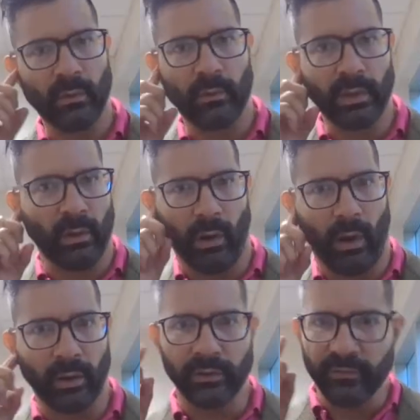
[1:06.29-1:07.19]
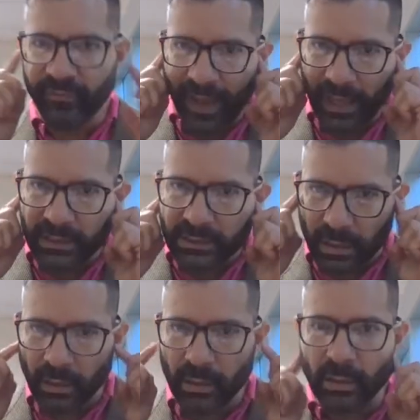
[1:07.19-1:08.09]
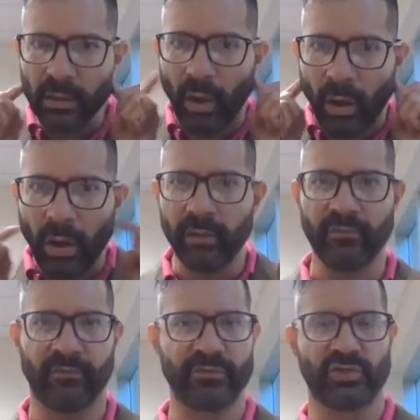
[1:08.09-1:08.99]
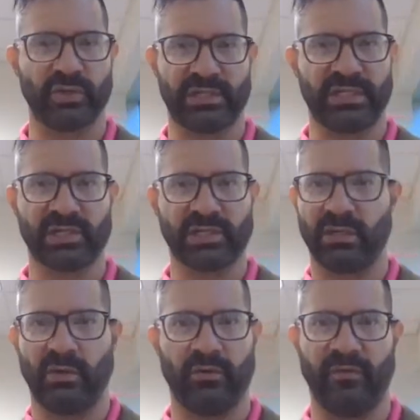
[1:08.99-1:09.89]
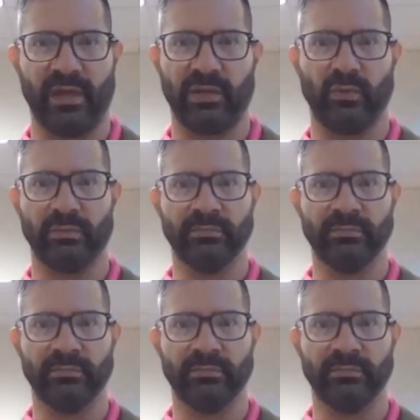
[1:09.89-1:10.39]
We don't argue facts, law, jurisdiction, or venue.